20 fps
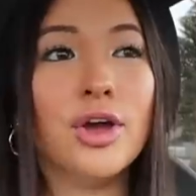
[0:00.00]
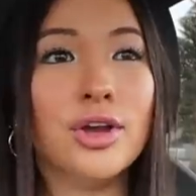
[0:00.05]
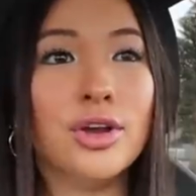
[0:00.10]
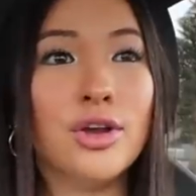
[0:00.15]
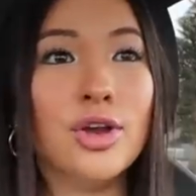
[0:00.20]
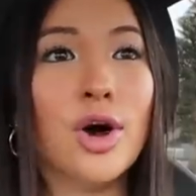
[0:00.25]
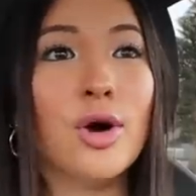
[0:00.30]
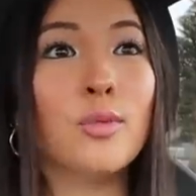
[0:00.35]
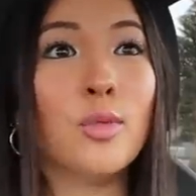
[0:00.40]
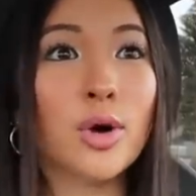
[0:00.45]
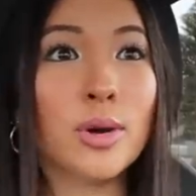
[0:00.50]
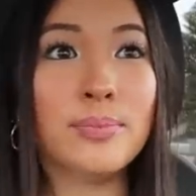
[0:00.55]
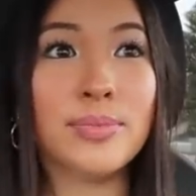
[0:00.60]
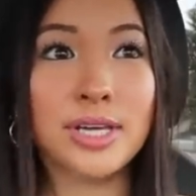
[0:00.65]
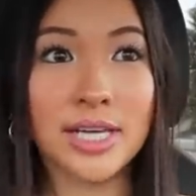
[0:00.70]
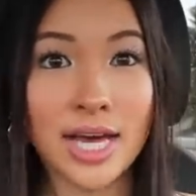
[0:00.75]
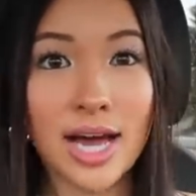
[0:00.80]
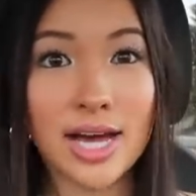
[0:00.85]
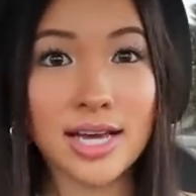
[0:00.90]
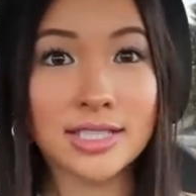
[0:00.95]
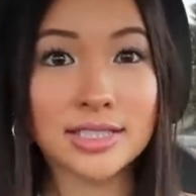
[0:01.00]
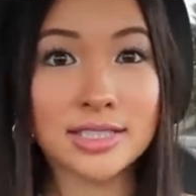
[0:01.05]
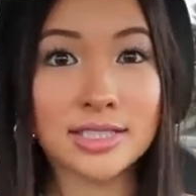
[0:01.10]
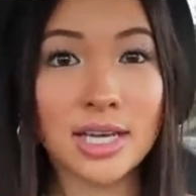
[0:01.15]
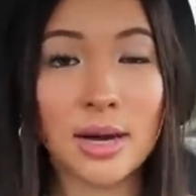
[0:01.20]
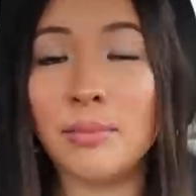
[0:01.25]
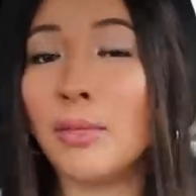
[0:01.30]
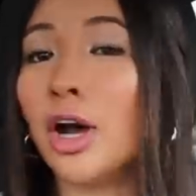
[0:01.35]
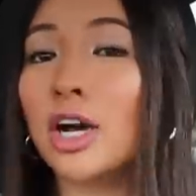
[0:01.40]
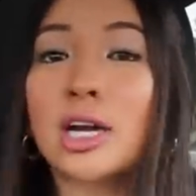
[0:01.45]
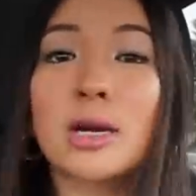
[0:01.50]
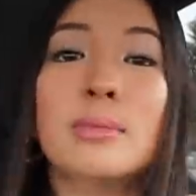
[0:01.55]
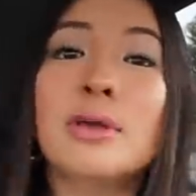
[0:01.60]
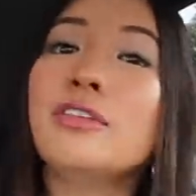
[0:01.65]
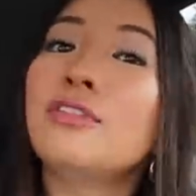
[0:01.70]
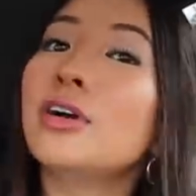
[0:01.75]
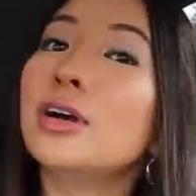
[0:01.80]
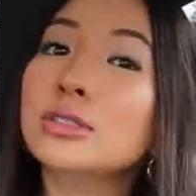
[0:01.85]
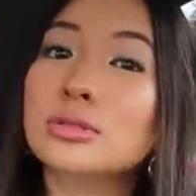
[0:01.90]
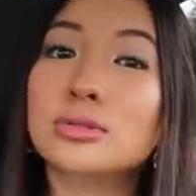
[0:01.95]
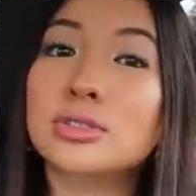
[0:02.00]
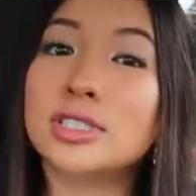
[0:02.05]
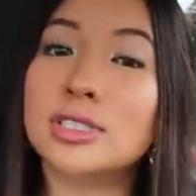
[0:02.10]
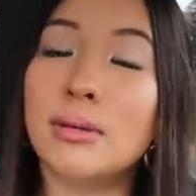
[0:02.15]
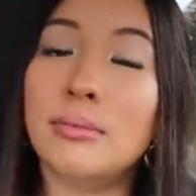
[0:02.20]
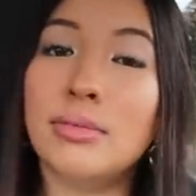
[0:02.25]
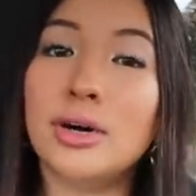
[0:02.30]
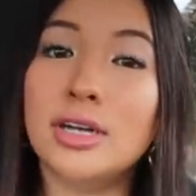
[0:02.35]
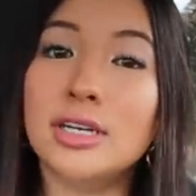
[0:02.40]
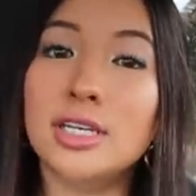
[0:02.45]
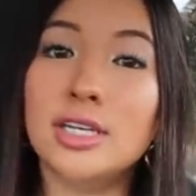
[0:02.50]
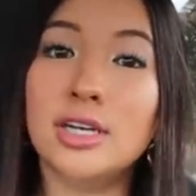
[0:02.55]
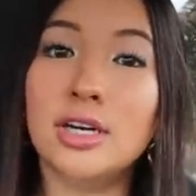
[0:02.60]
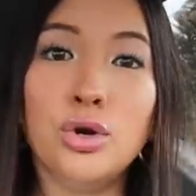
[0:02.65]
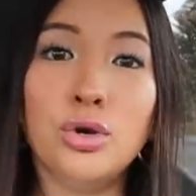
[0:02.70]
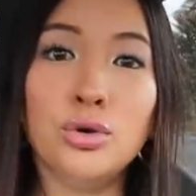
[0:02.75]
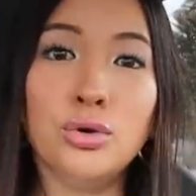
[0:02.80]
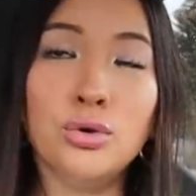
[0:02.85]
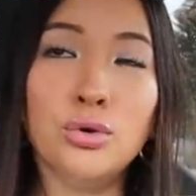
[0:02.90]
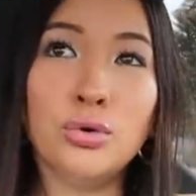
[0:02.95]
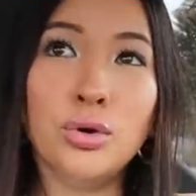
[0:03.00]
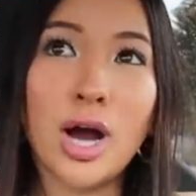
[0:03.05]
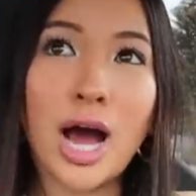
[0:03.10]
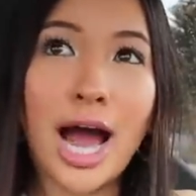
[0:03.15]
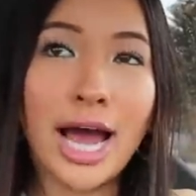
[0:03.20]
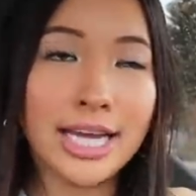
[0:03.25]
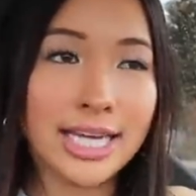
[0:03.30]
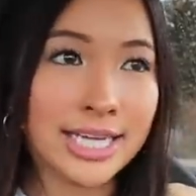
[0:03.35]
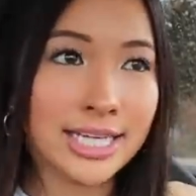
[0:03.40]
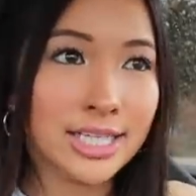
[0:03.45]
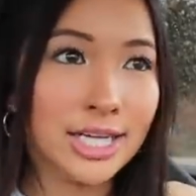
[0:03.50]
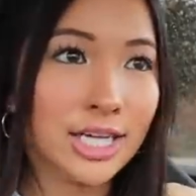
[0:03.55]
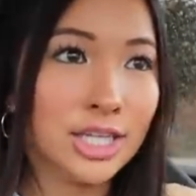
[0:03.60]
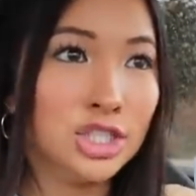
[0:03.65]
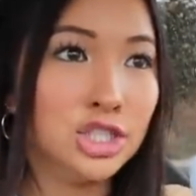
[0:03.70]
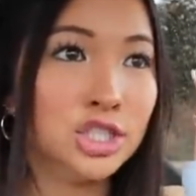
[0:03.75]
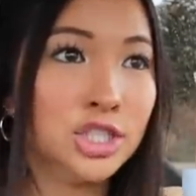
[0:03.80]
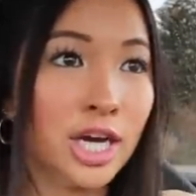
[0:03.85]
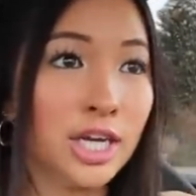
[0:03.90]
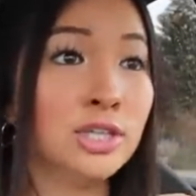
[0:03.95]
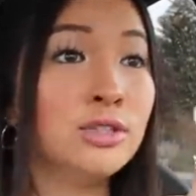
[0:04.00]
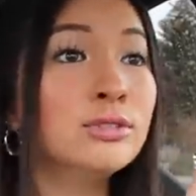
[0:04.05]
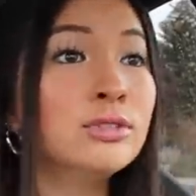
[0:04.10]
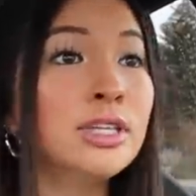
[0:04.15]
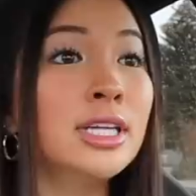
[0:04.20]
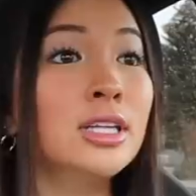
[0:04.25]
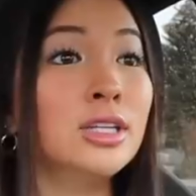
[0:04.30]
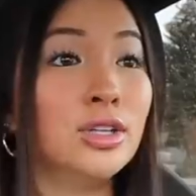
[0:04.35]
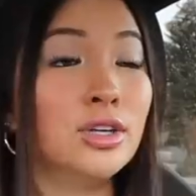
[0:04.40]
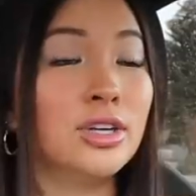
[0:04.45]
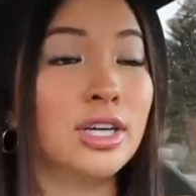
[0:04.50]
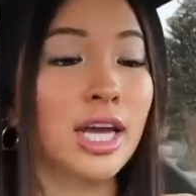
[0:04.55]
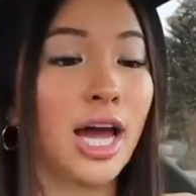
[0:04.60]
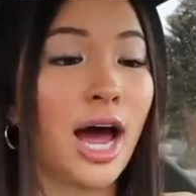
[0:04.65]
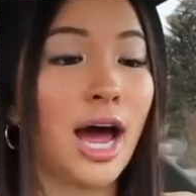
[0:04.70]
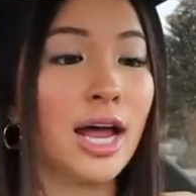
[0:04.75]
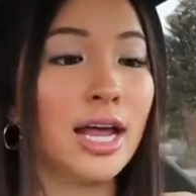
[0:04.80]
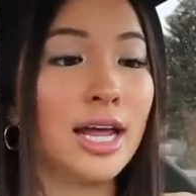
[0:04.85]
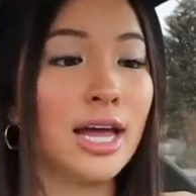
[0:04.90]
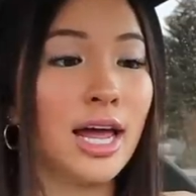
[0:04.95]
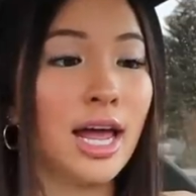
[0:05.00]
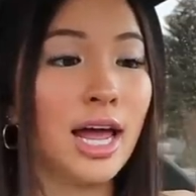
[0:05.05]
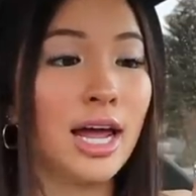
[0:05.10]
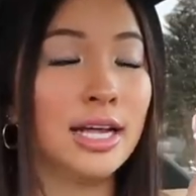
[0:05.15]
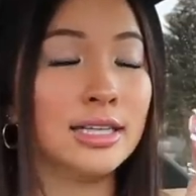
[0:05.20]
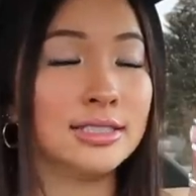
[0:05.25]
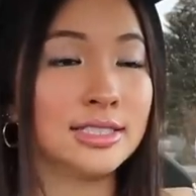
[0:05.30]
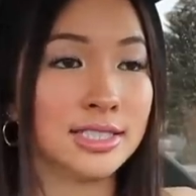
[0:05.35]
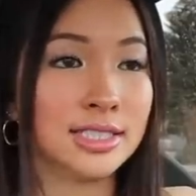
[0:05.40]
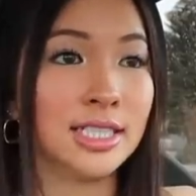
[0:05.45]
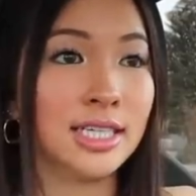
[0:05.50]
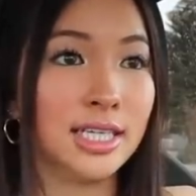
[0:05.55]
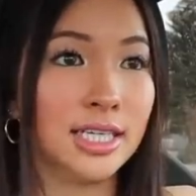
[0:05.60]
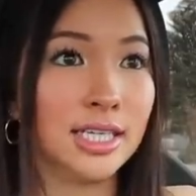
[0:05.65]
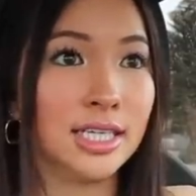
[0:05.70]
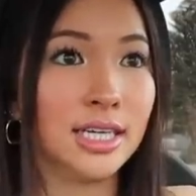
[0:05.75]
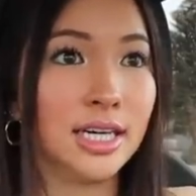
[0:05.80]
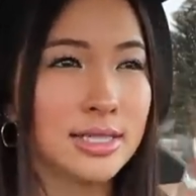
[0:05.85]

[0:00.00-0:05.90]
no more BS. I'm not gonna be friends with somebody who I can genuinely look at and see,